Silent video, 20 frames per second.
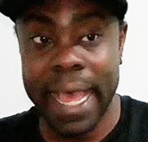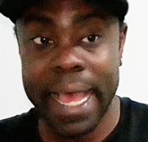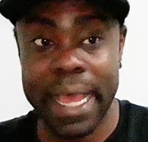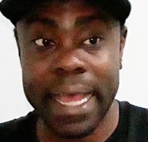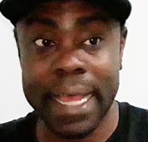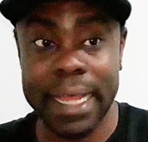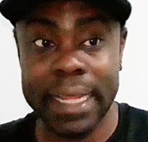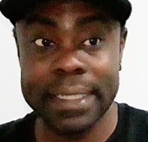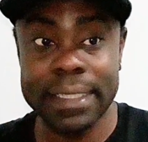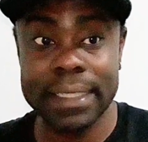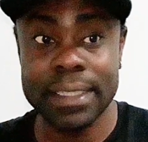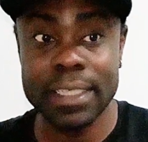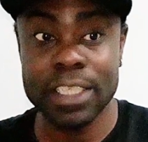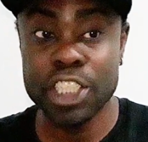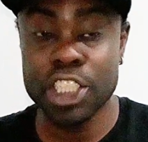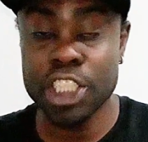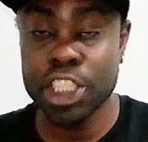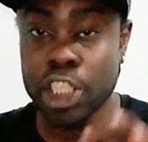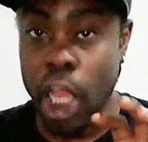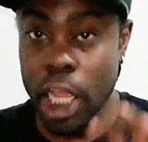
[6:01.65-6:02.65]
and uh,
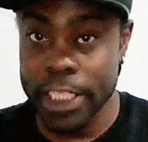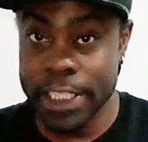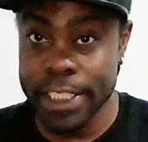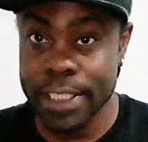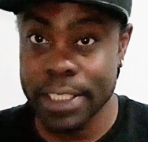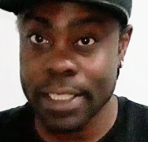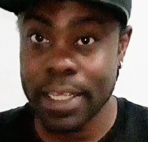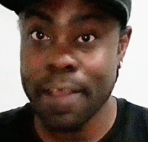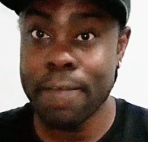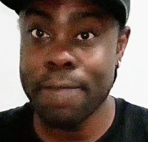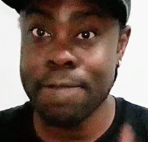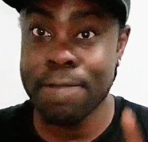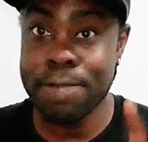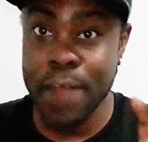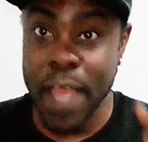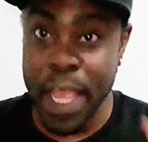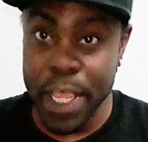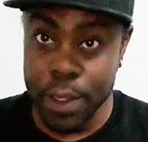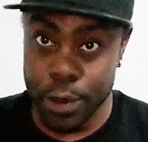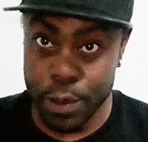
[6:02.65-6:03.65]
shots
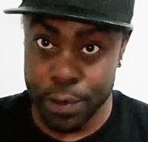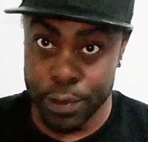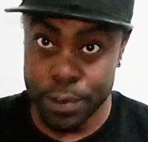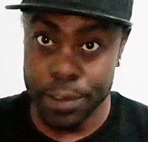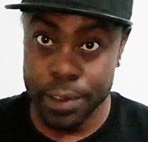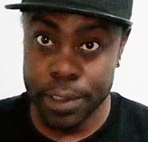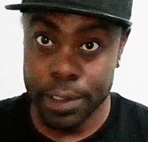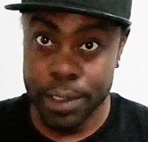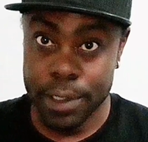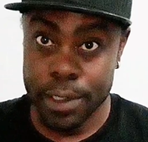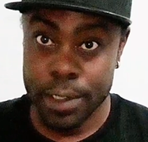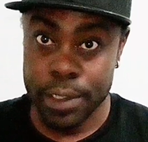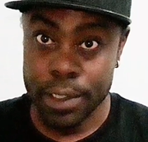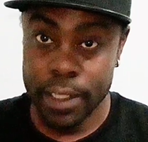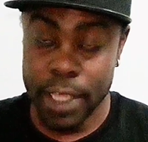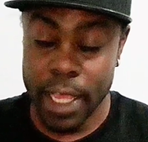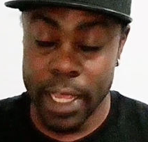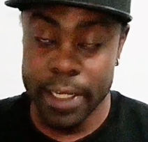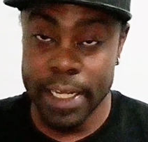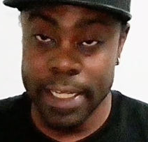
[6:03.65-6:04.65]
fired.
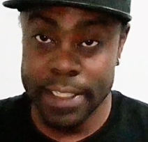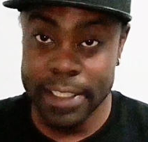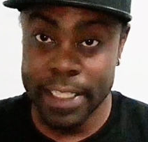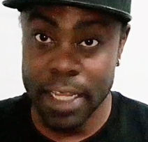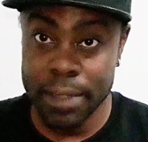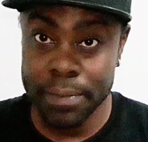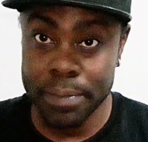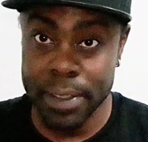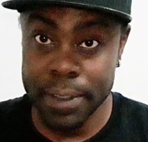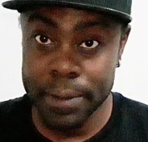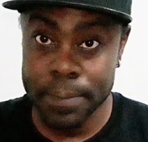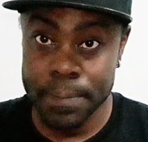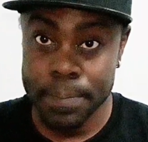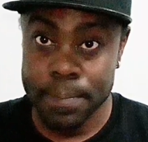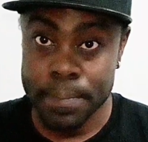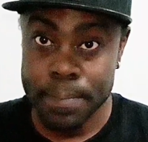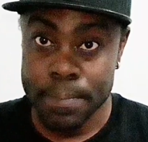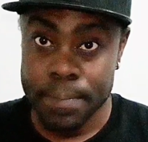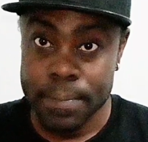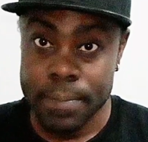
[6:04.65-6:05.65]
You understand me?
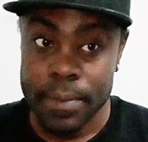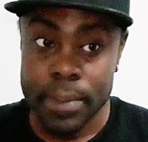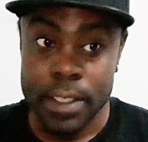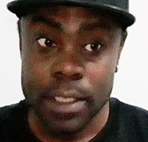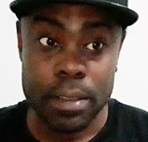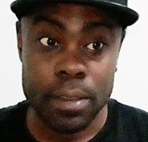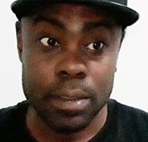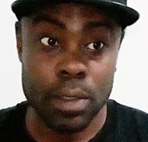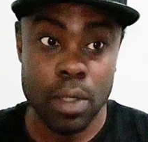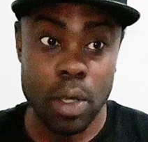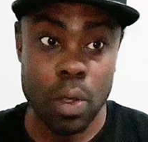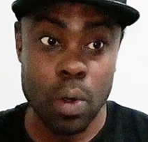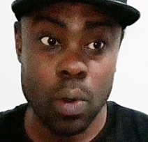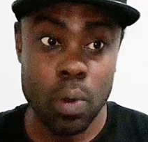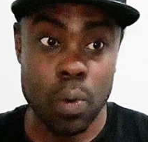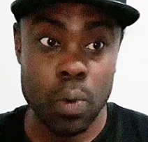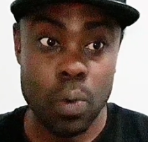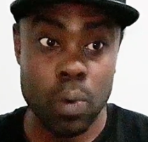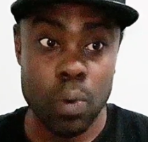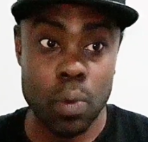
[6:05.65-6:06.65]

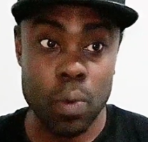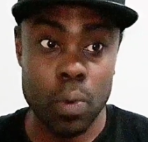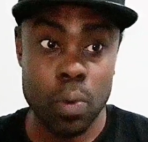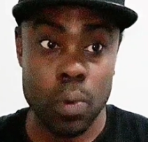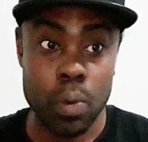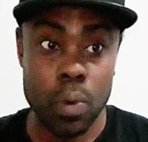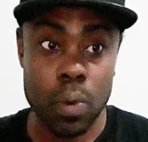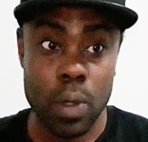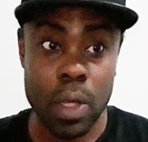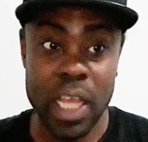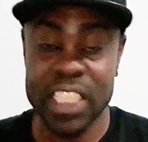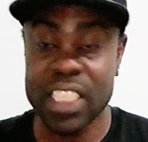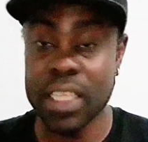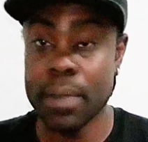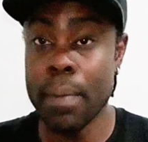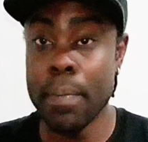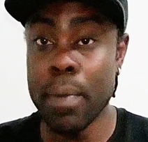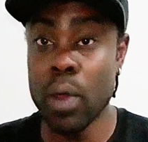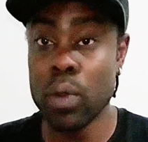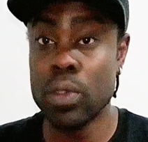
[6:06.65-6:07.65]
Now, as
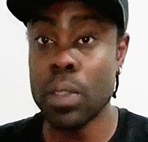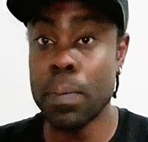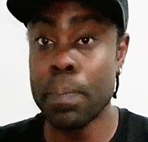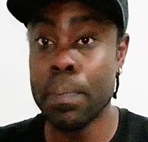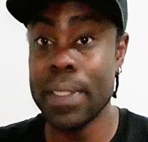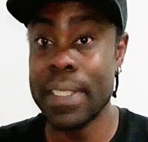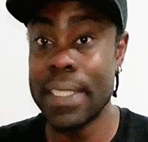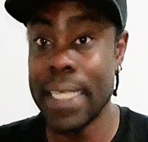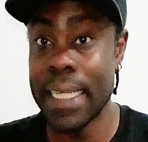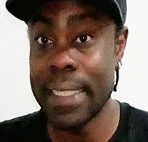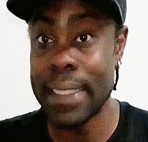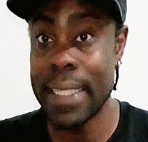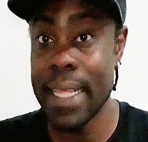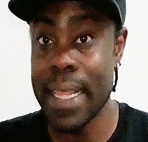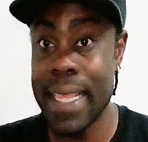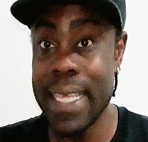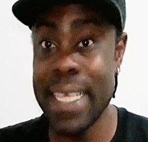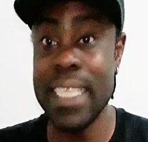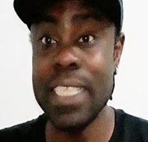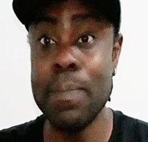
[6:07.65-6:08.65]
I'm about to
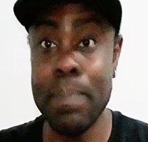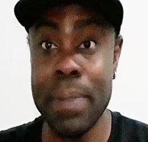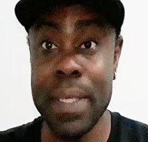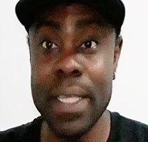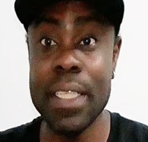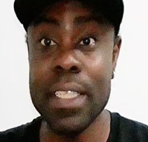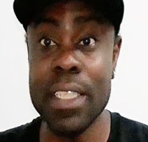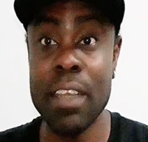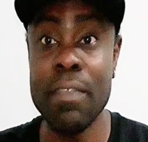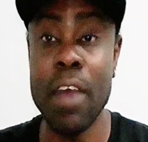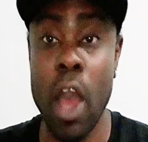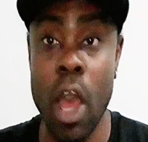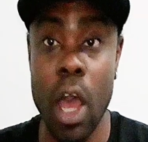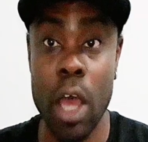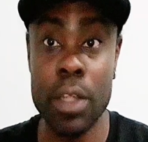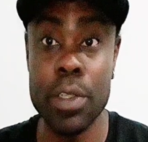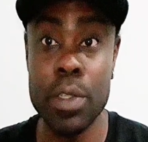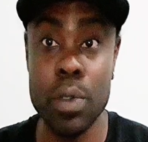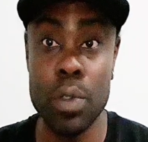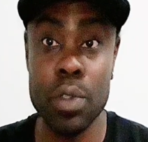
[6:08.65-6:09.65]
present these pieces of
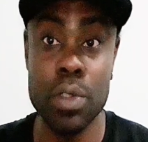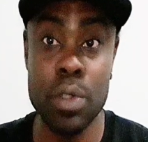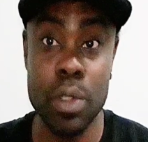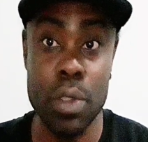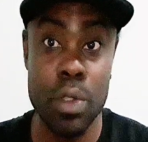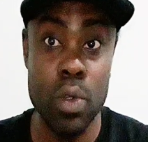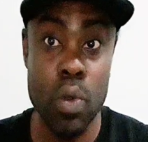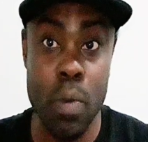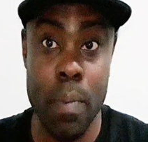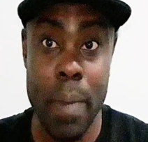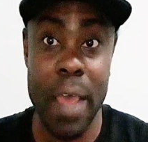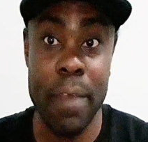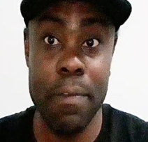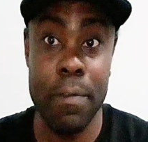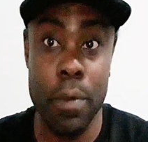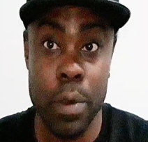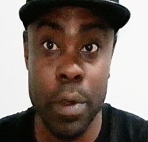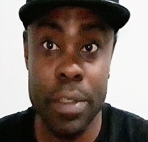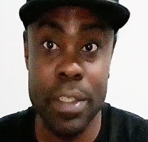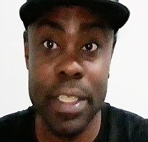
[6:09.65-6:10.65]
audios to you, my
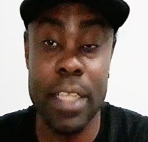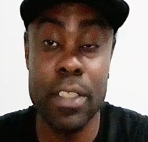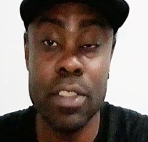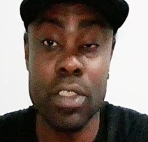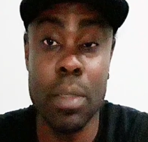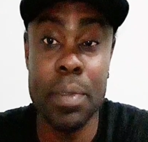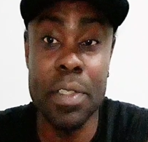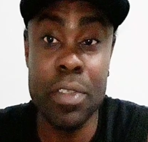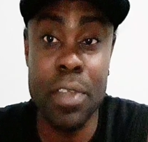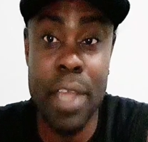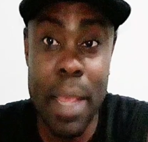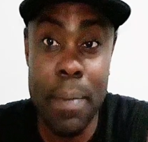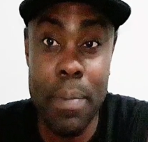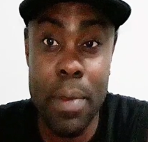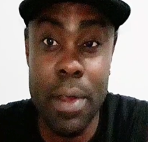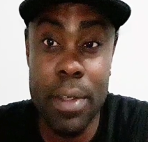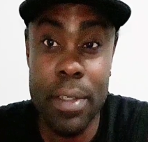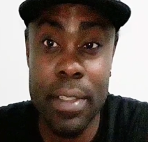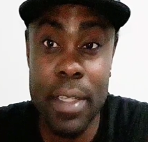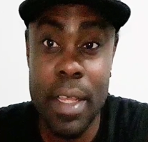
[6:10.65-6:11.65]
viewers and
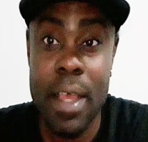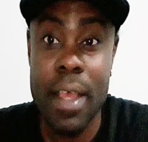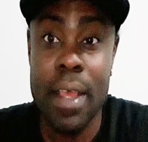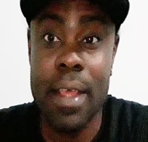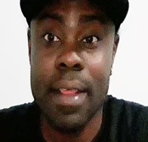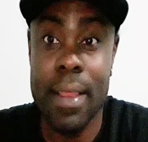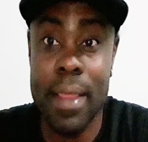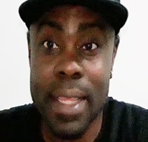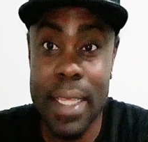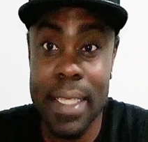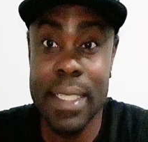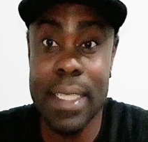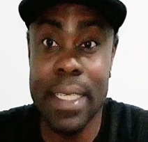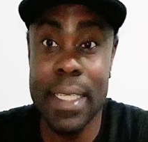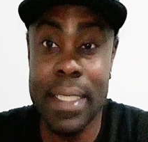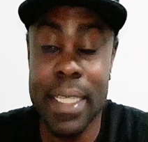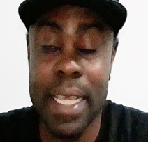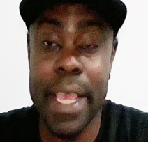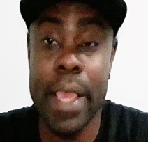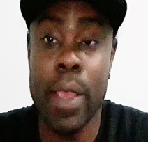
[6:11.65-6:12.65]
subscribers, this
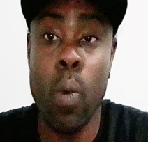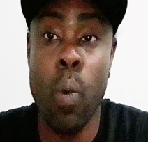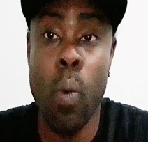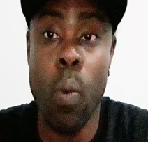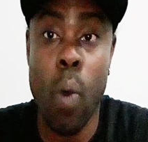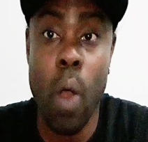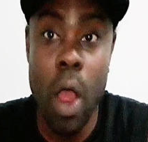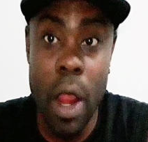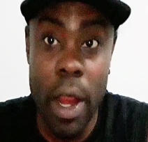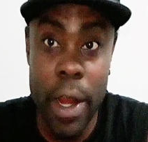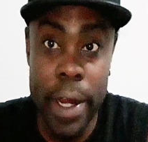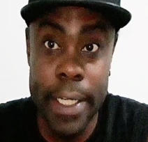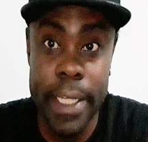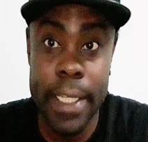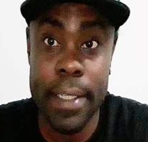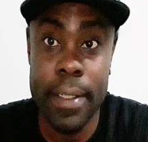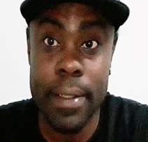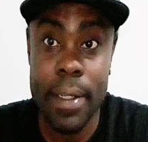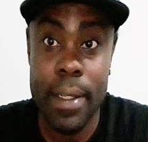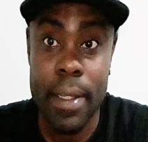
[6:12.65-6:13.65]
is a
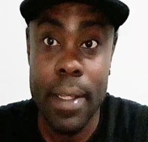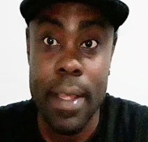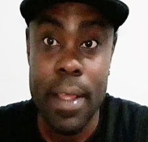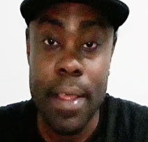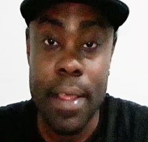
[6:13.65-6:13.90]
warning